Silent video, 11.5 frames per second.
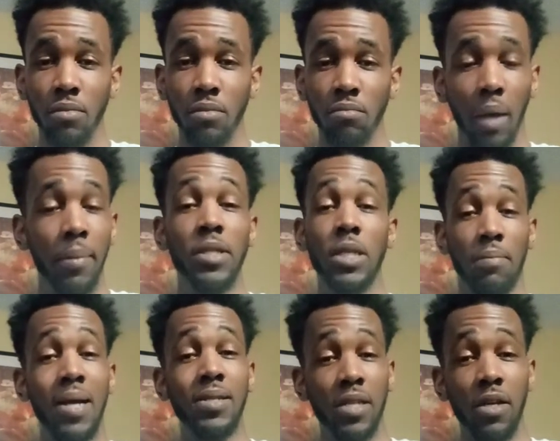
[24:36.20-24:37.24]
Maybe to
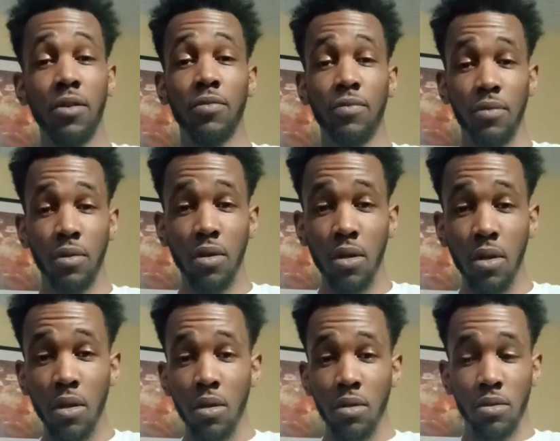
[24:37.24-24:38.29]
myself.
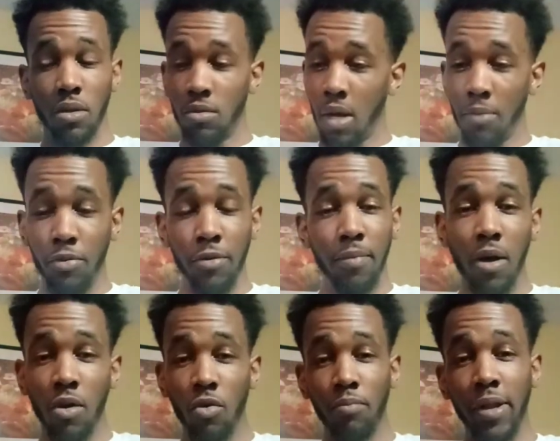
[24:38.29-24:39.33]
So I put my
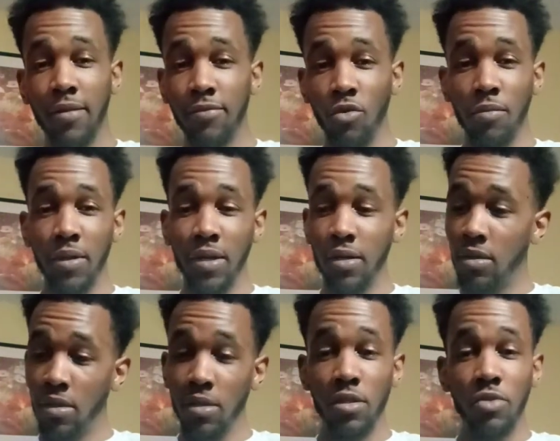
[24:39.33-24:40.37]
own platform together, and
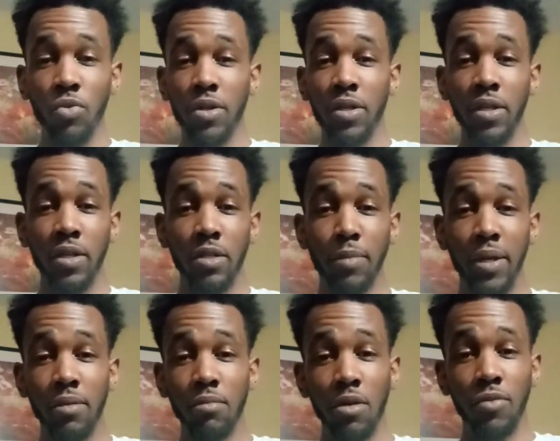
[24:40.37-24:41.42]
this is what it is,
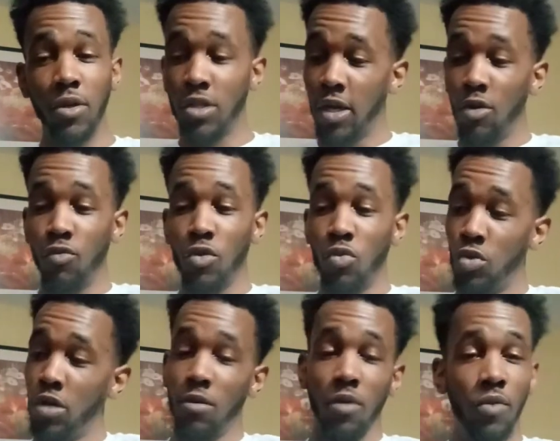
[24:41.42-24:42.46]
man. Motherfuckers ain't gonna fuck
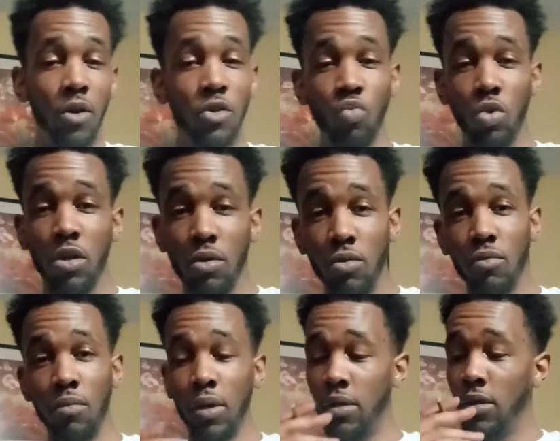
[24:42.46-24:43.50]
with it, motherfuckers will.
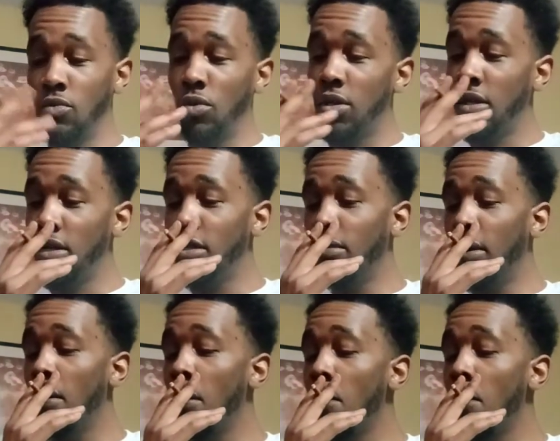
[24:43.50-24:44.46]
But this is what it is, man.